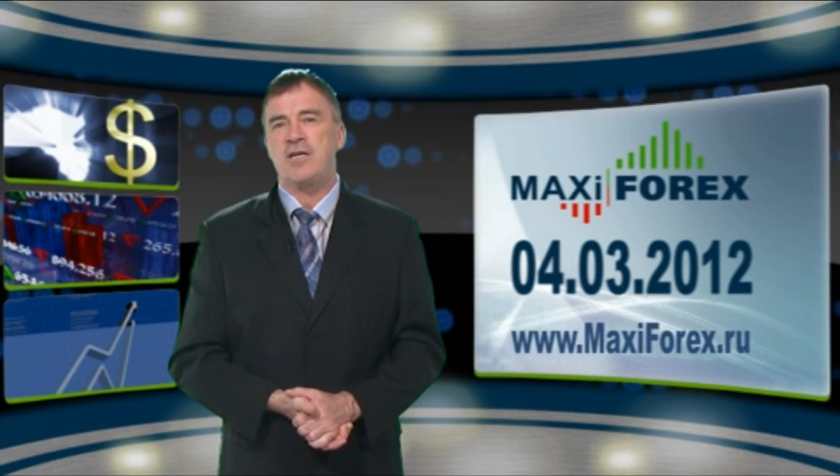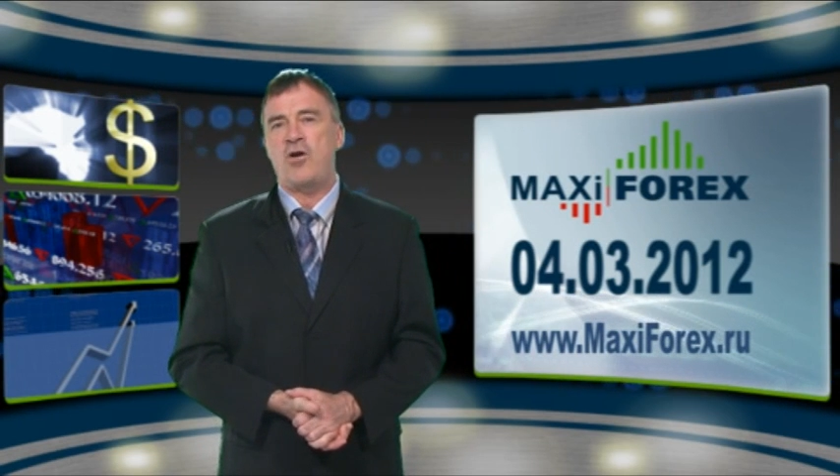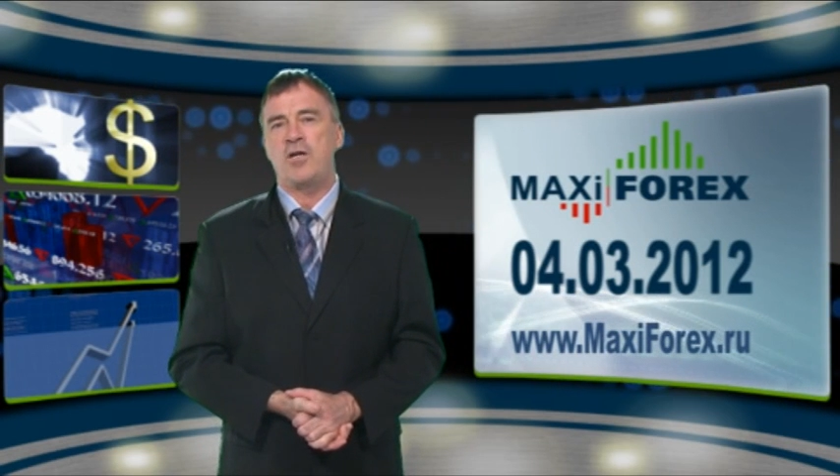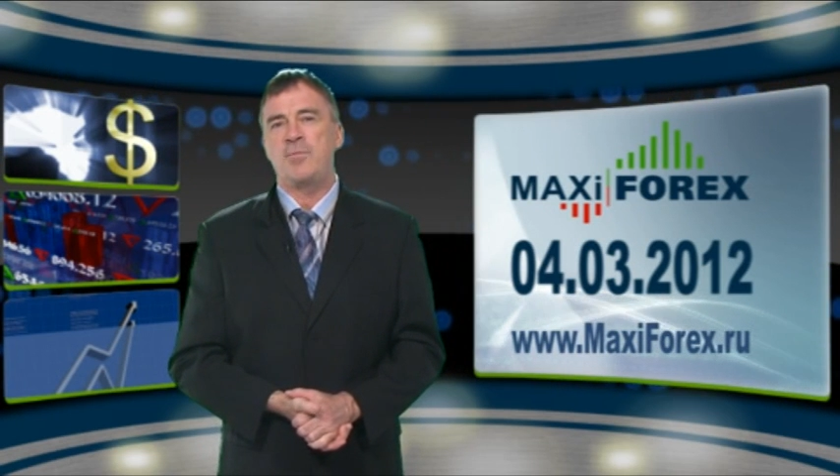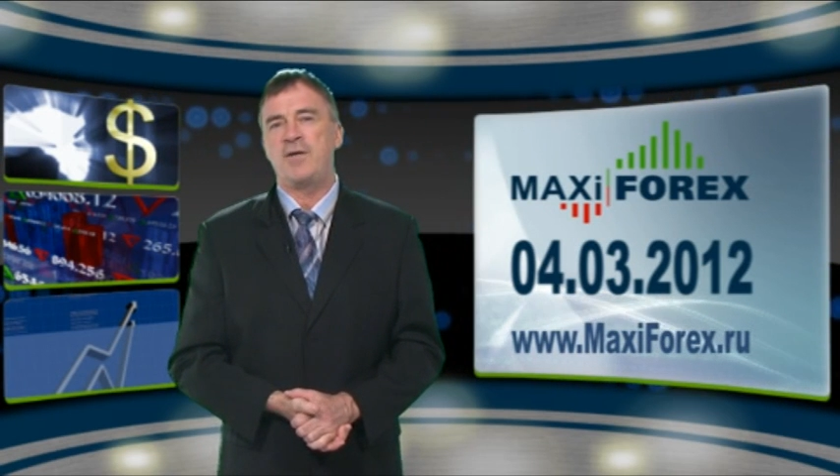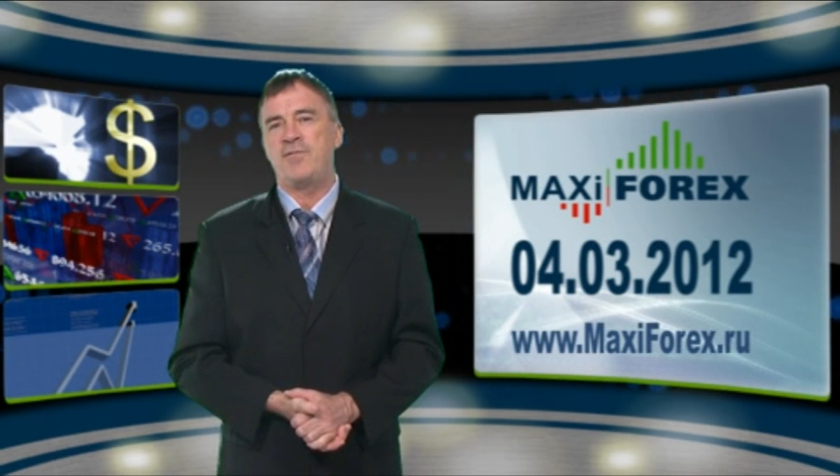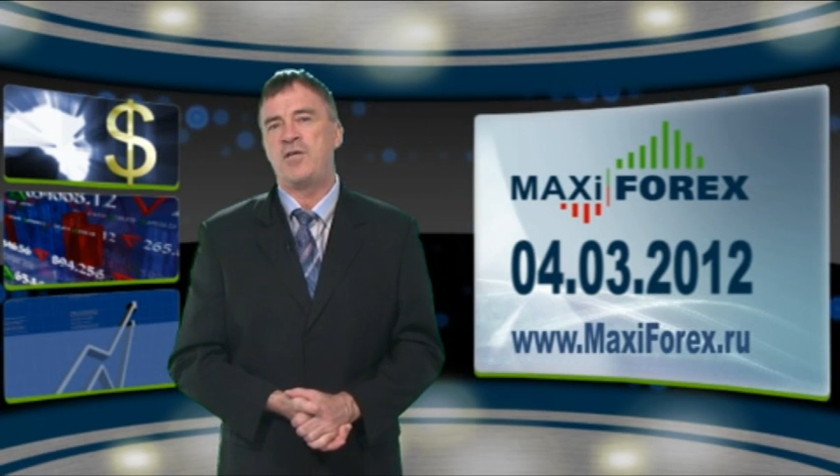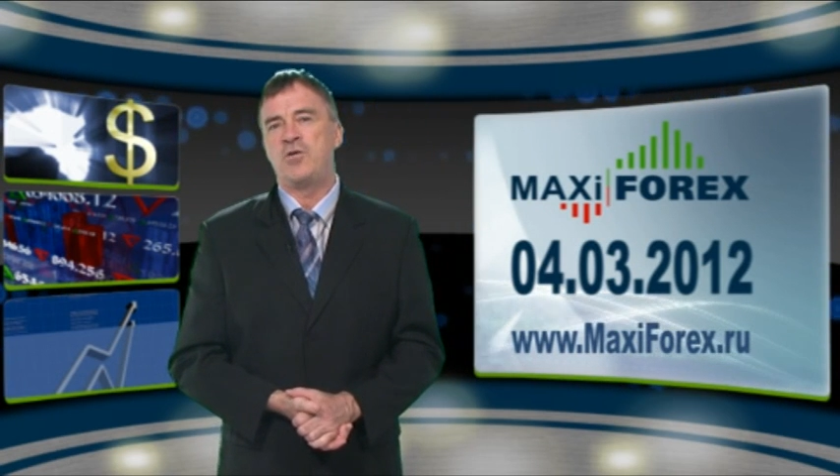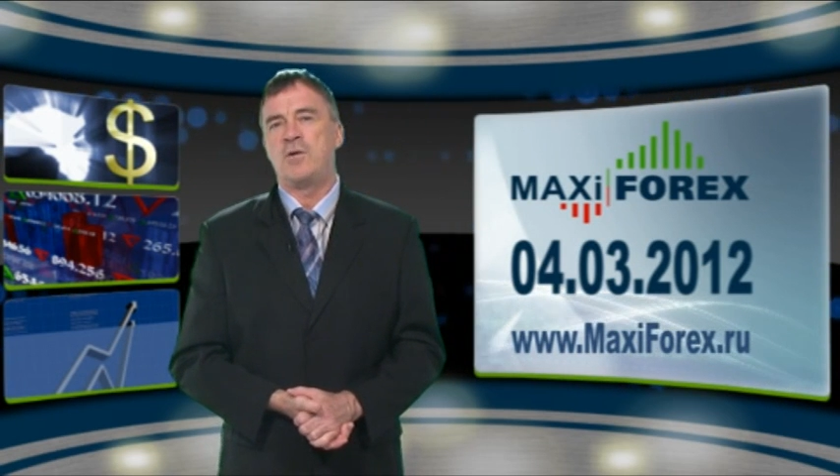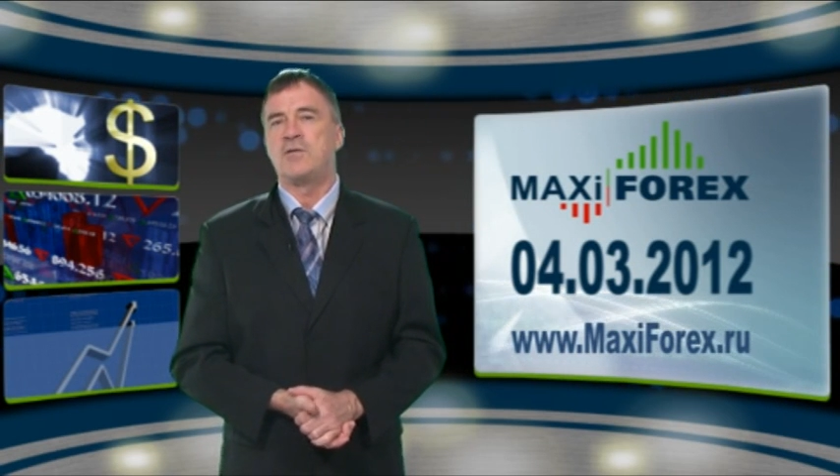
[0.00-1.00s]
economy of
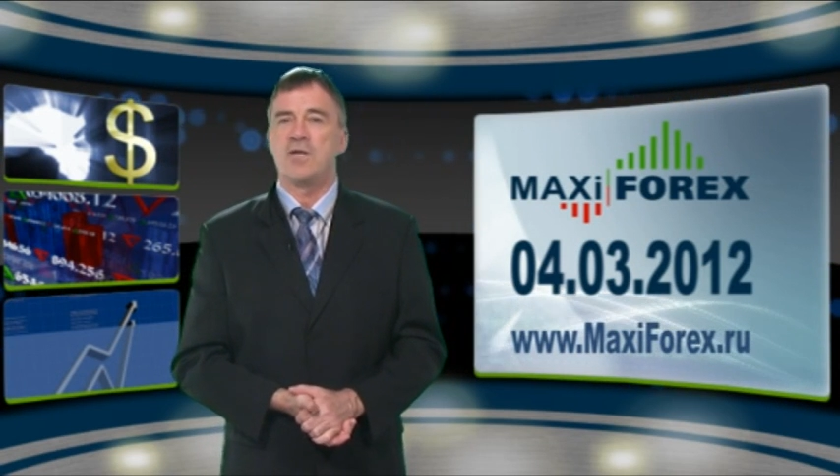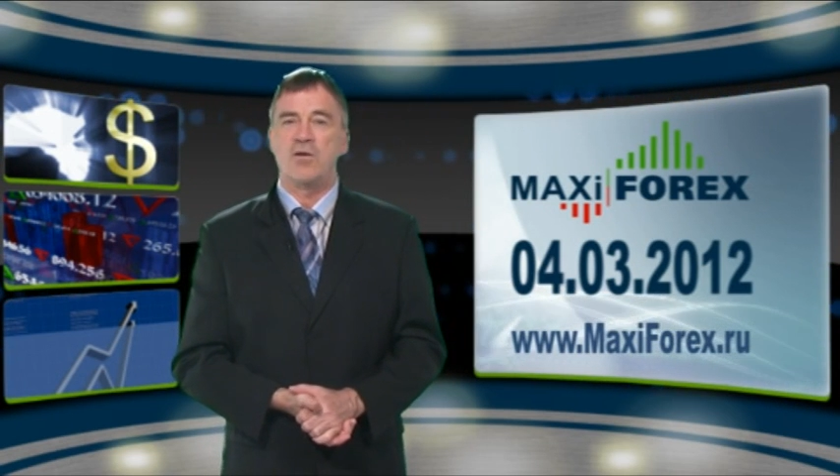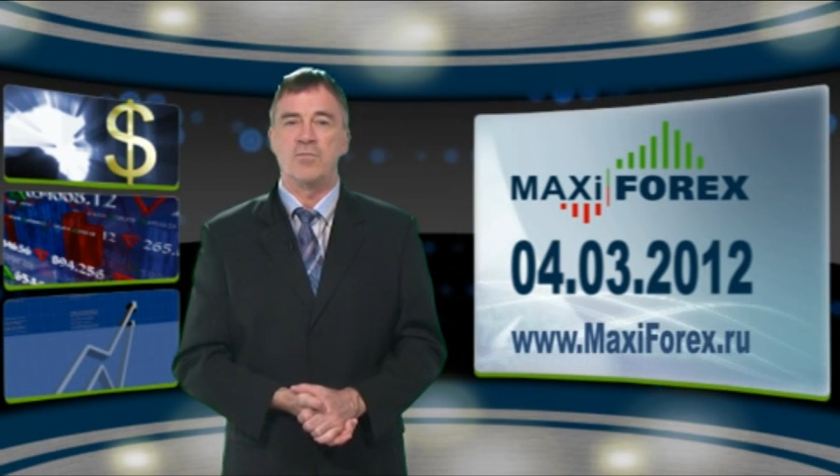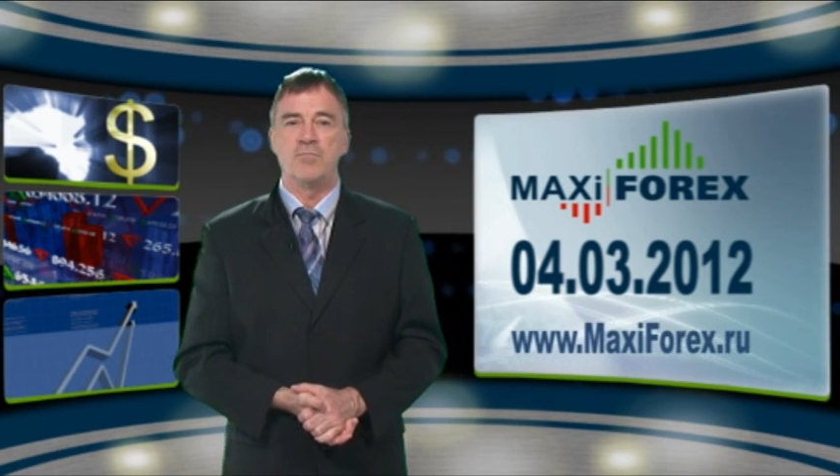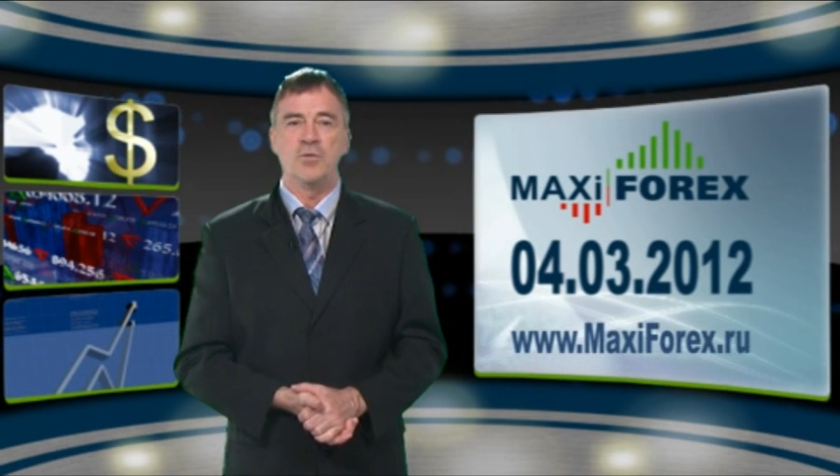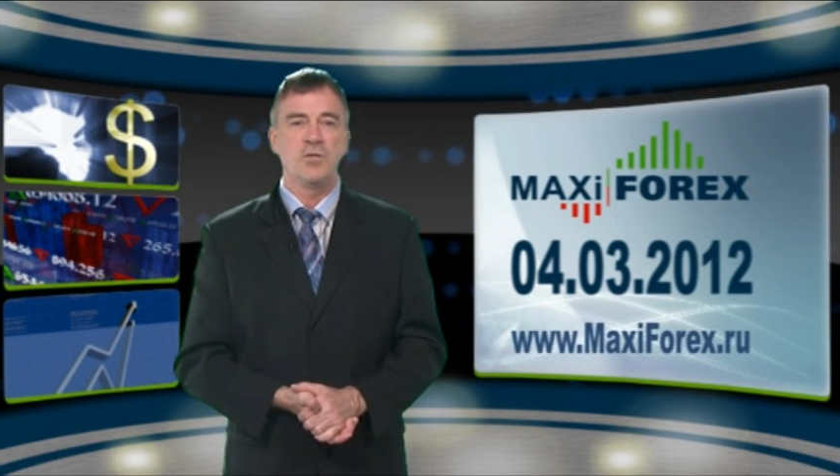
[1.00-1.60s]
the Eurozone,